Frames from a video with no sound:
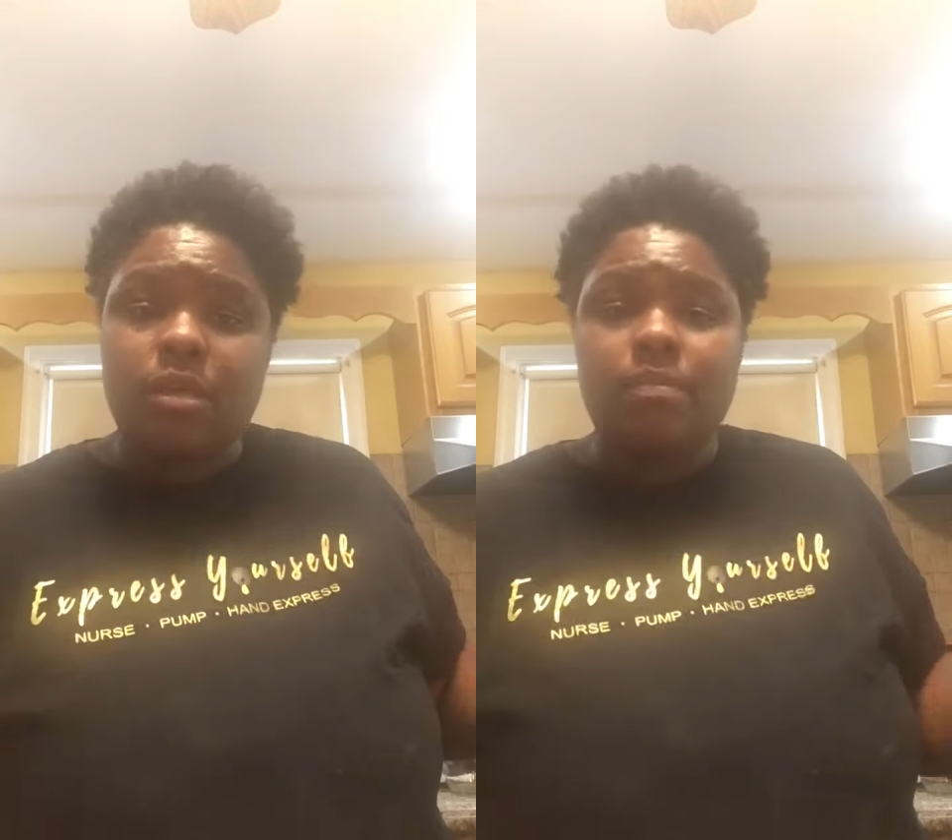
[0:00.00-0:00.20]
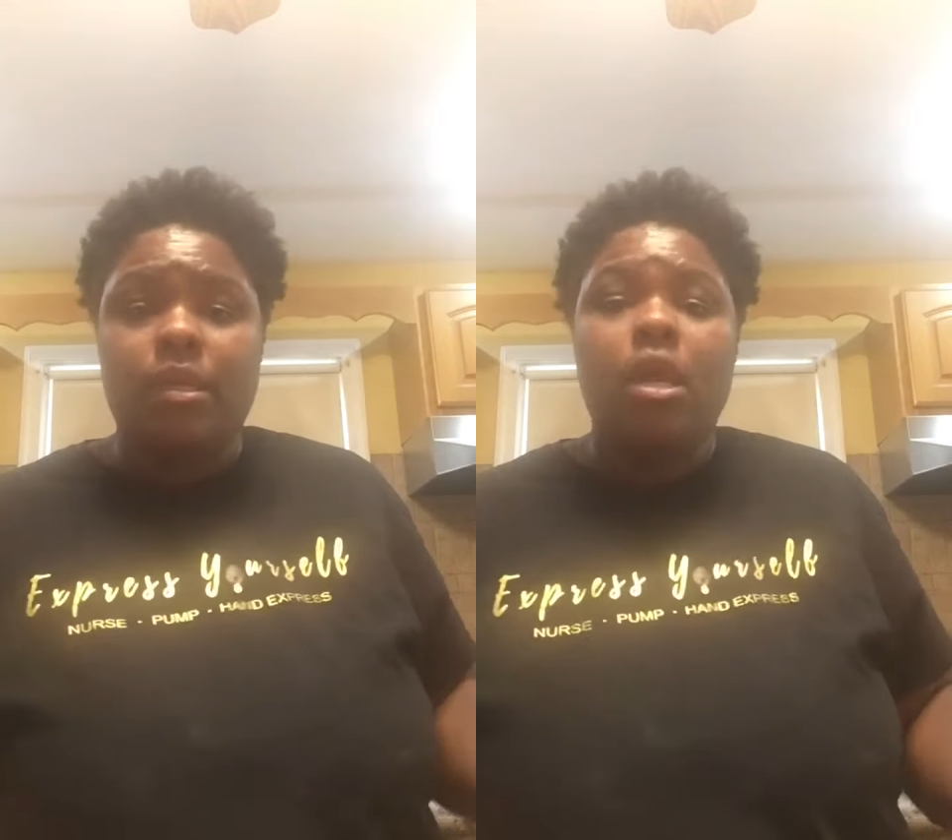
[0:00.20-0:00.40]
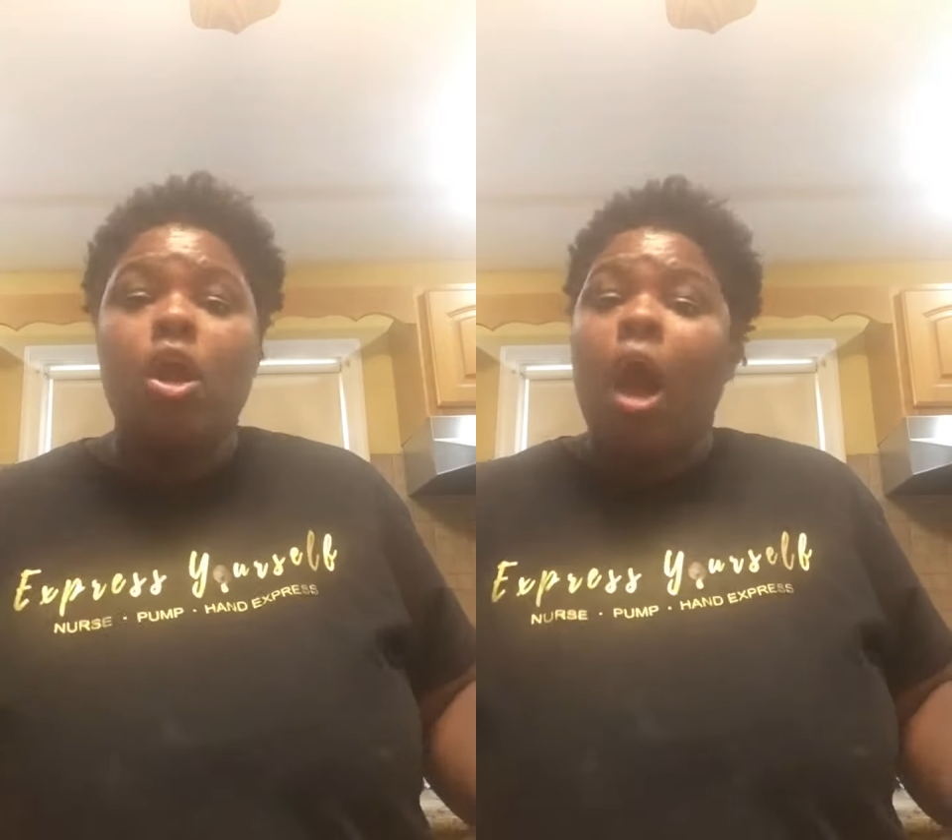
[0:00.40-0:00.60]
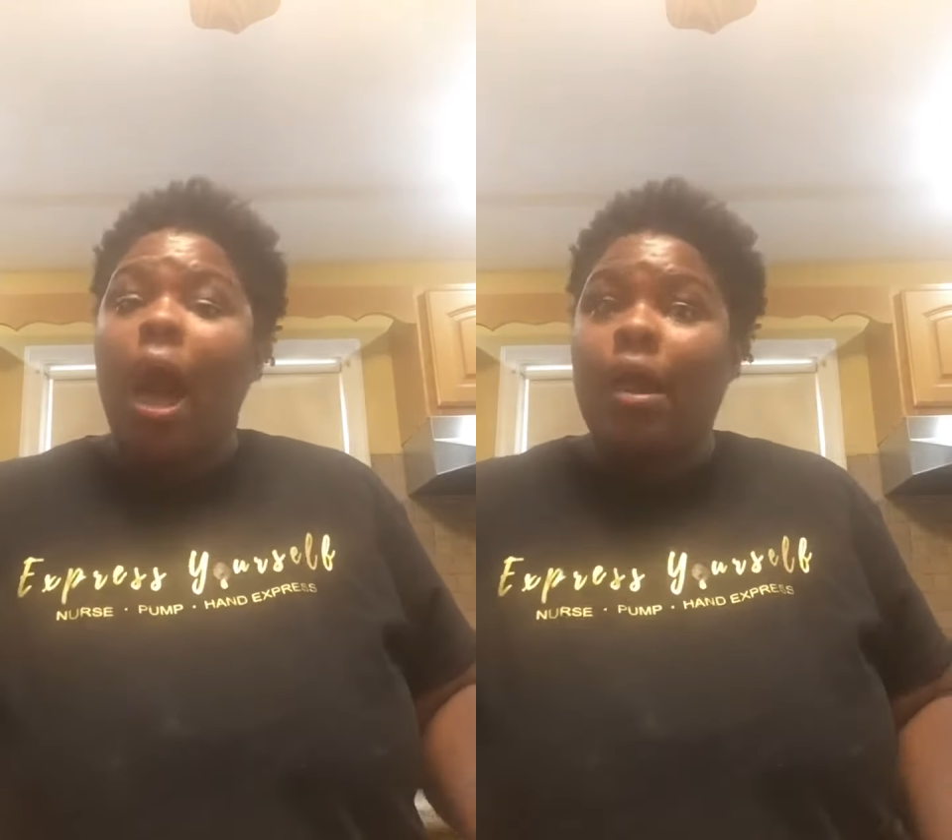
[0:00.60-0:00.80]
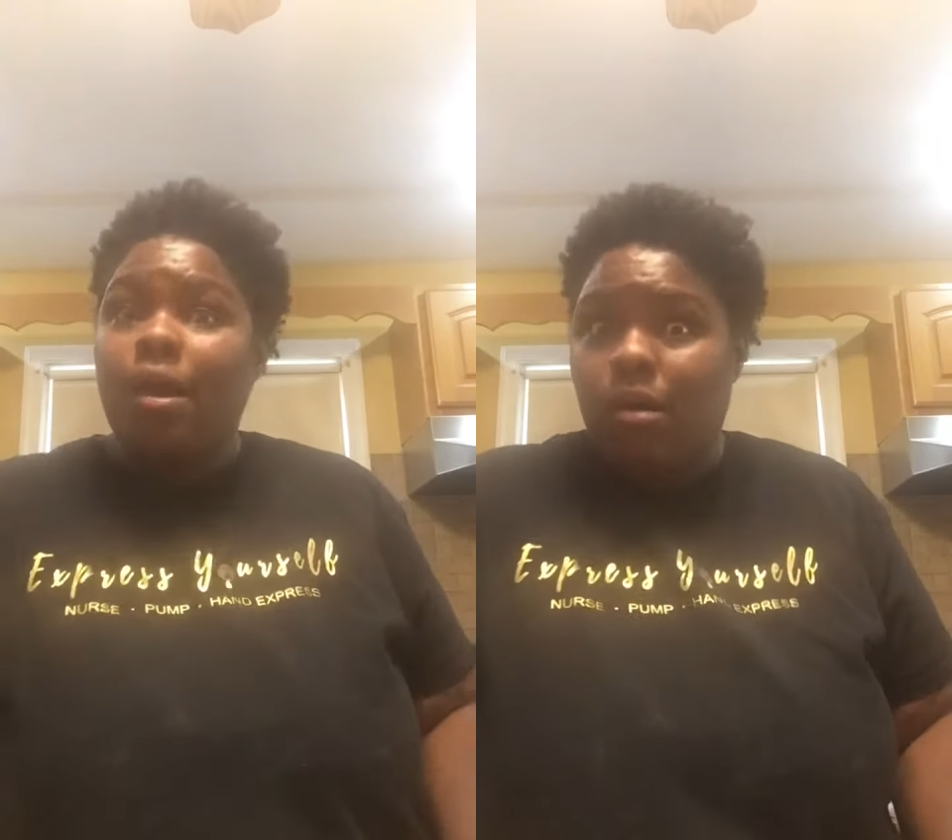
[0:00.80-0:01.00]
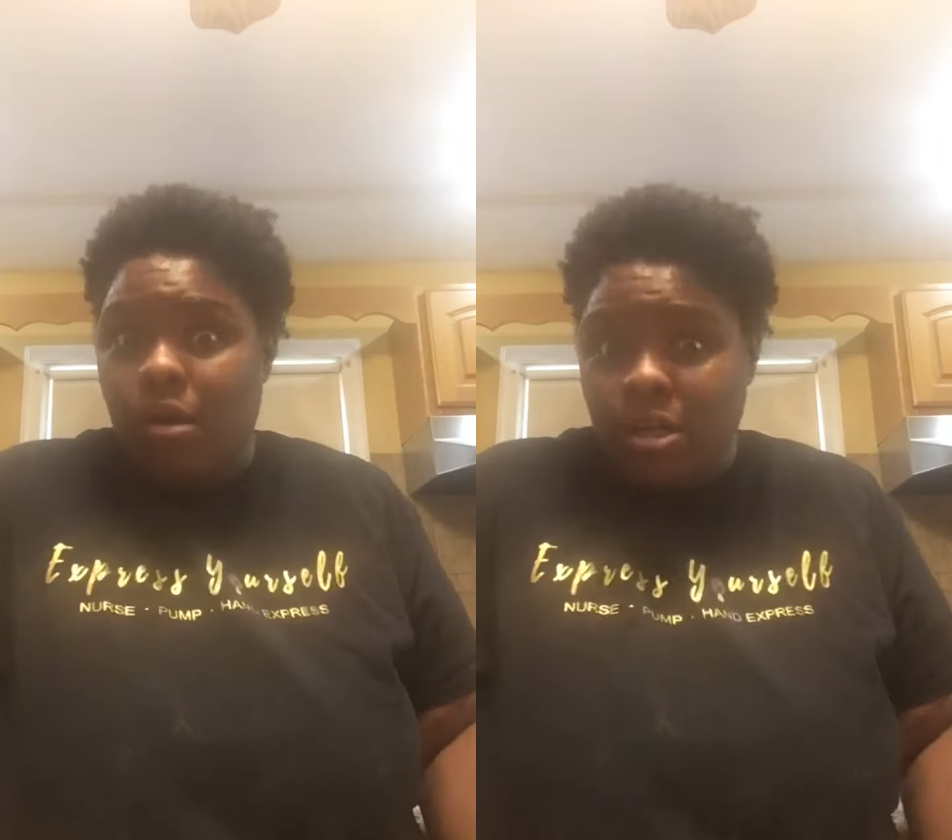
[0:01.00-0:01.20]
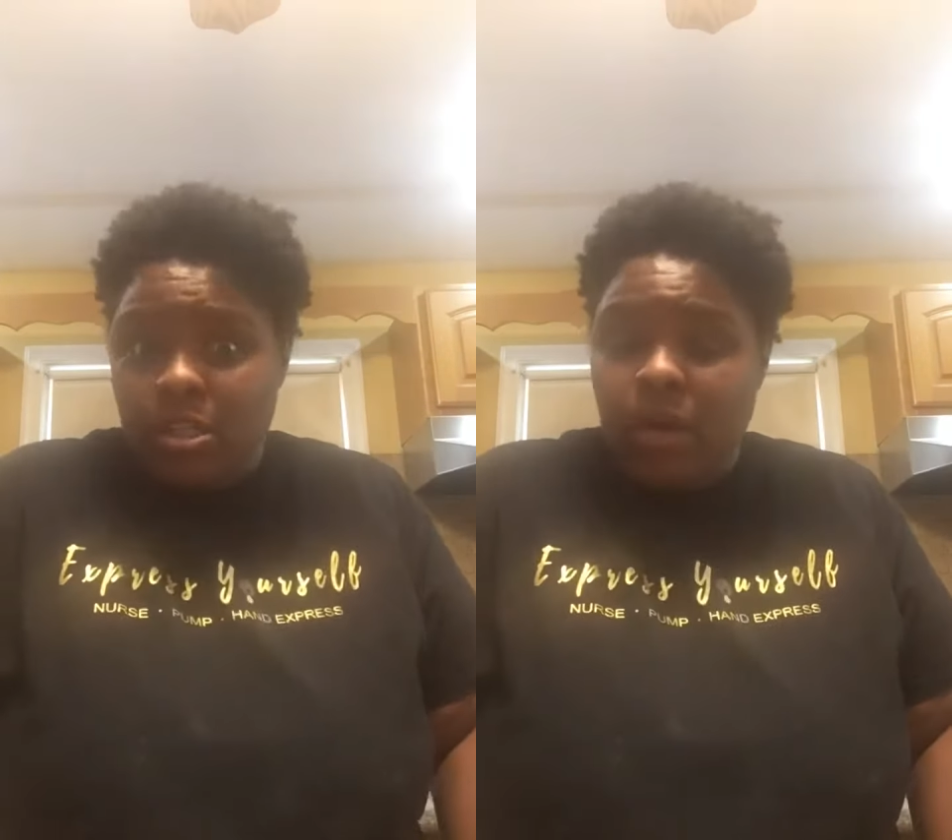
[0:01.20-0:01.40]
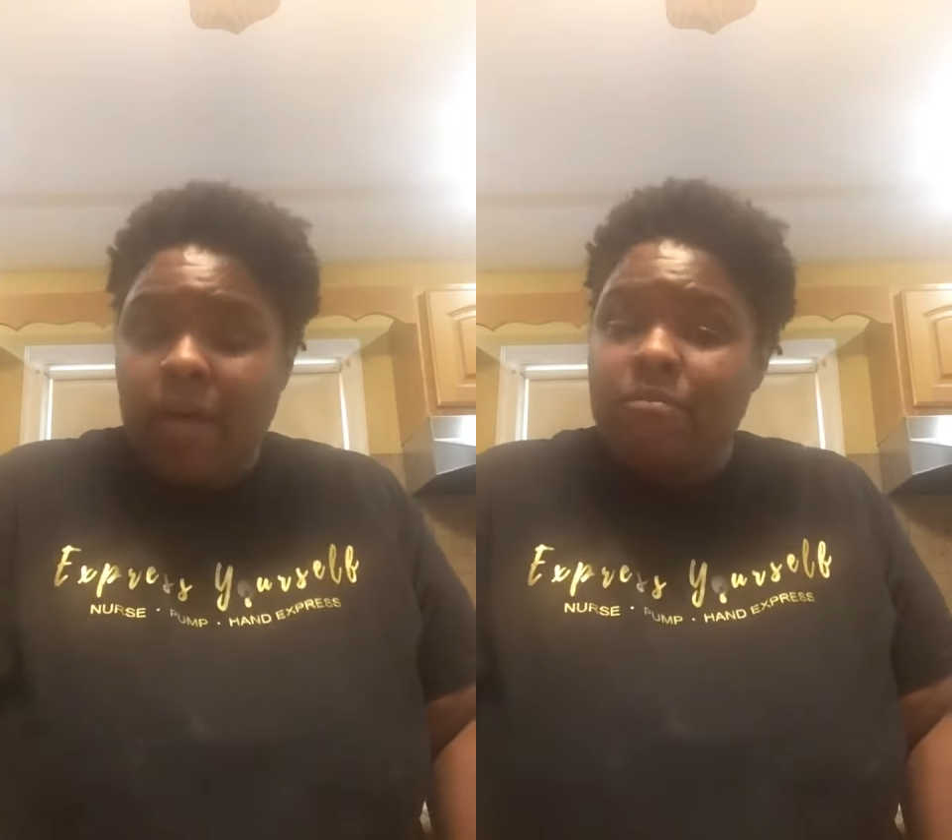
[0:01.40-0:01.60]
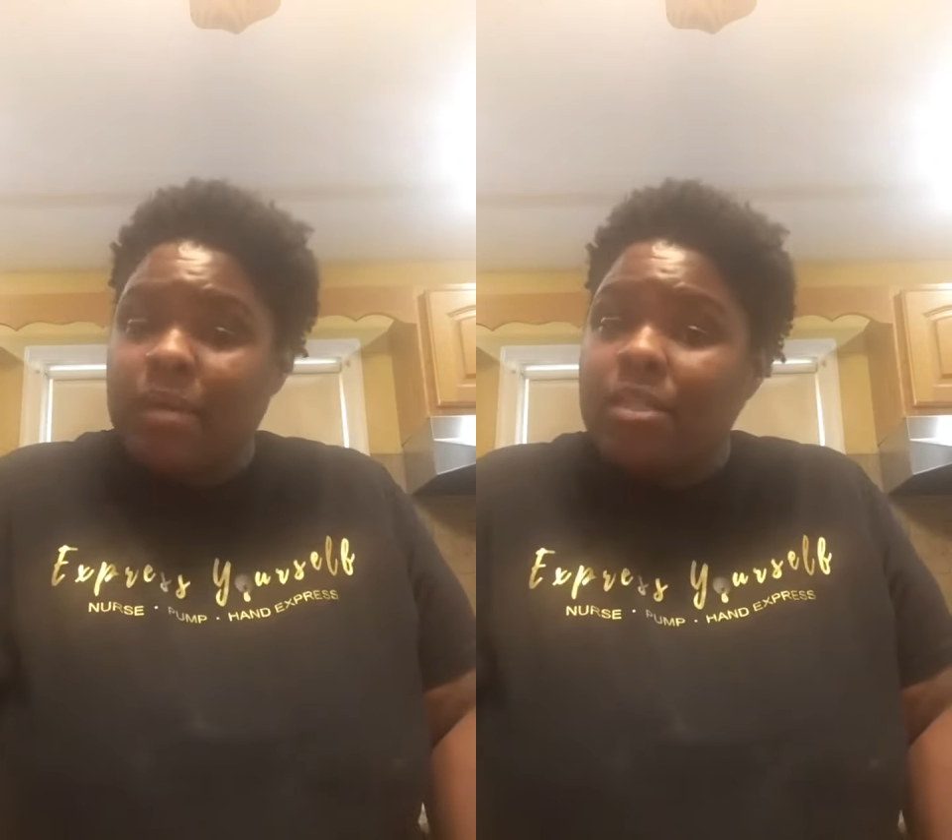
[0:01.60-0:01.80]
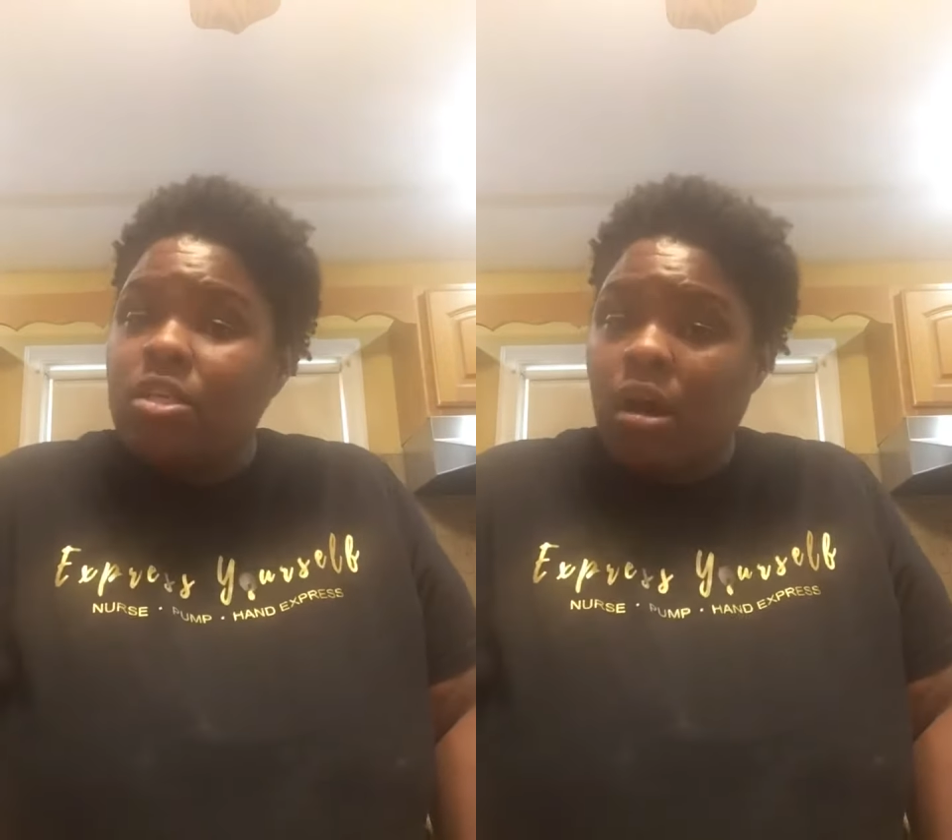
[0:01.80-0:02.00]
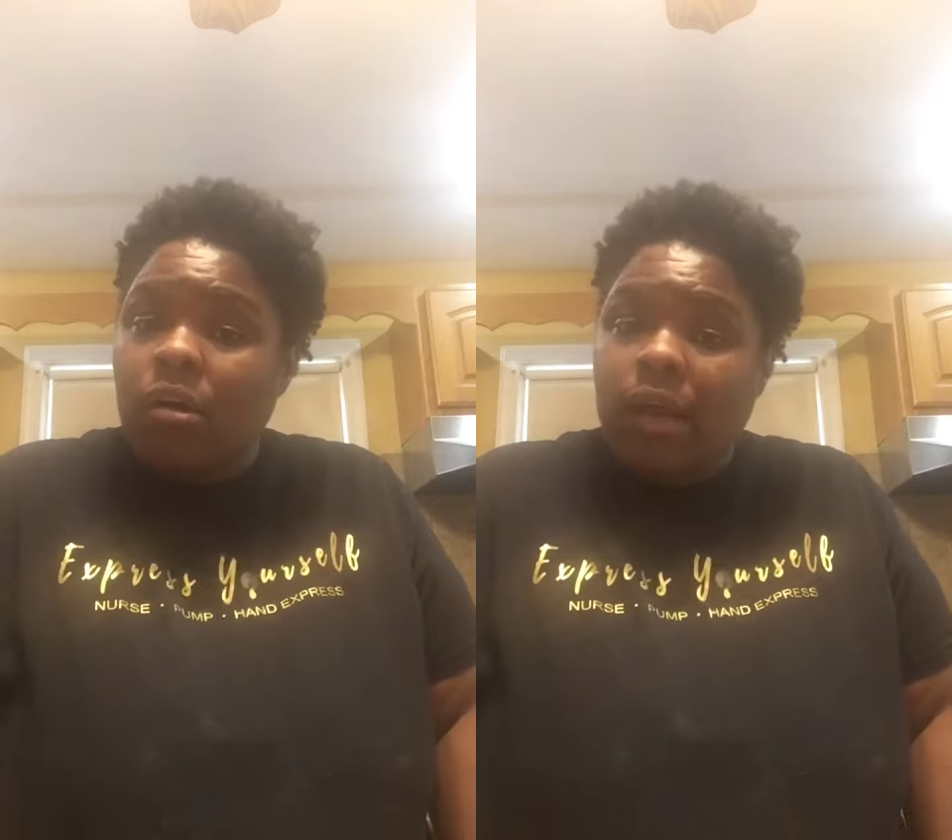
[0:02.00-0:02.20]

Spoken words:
something. I also have made doll